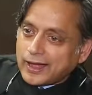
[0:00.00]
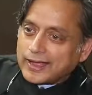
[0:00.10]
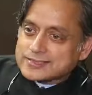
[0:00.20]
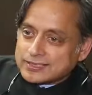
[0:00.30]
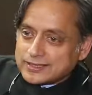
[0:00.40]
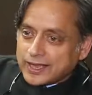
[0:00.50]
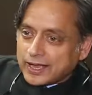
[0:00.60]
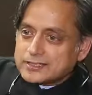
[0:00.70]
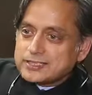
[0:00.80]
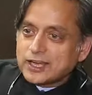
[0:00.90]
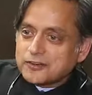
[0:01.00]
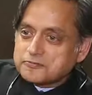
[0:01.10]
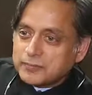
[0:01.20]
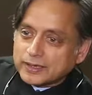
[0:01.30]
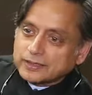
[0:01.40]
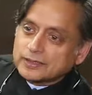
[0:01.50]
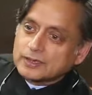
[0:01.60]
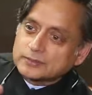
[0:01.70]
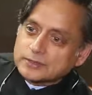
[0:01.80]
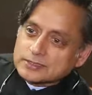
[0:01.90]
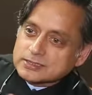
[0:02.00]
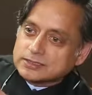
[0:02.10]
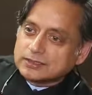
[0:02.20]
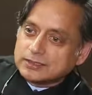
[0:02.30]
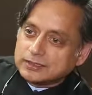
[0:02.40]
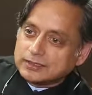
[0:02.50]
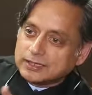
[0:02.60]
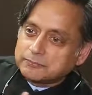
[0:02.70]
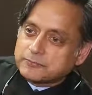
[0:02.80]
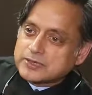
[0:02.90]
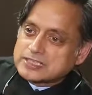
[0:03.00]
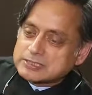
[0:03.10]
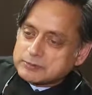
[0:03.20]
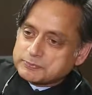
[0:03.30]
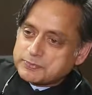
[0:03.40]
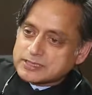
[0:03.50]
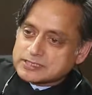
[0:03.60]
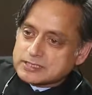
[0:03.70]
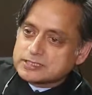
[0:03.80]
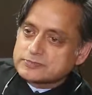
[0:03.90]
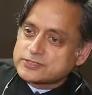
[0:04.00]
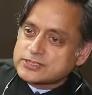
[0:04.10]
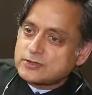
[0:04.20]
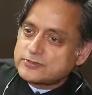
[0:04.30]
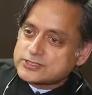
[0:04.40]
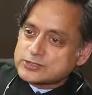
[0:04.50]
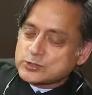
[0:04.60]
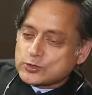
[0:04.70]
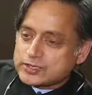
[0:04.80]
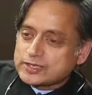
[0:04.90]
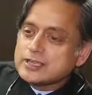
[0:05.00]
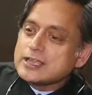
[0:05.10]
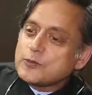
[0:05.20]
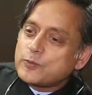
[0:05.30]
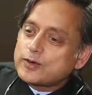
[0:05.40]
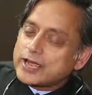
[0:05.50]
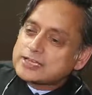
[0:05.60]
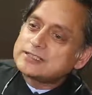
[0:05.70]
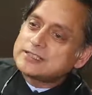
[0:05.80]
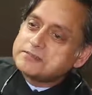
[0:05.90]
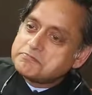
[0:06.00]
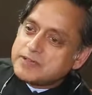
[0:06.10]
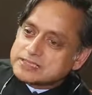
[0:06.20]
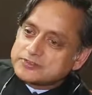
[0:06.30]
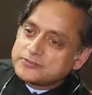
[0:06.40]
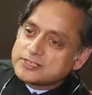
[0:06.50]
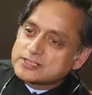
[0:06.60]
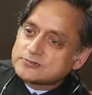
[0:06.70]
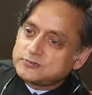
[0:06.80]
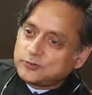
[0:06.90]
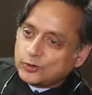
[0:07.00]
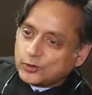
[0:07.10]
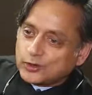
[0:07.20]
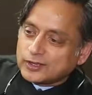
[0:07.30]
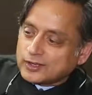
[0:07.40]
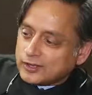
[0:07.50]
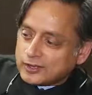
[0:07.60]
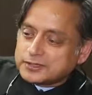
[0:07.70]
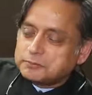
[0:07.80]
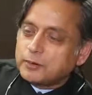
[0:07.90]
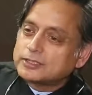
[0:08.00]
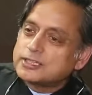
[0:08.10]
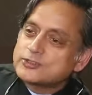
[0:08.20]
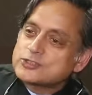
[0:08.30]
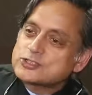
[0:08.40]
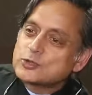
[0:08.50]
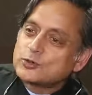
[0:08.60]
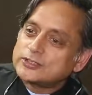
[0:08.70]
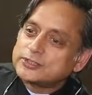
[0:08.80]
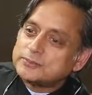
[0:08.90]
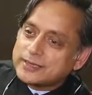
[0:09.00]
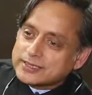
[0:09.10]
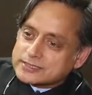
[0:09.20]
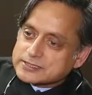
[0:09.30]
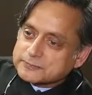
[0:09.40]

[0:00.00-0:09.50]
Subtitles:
as in the idea of Man, because the principal personages of his story were actually metaphors for the body, the soul and the mind.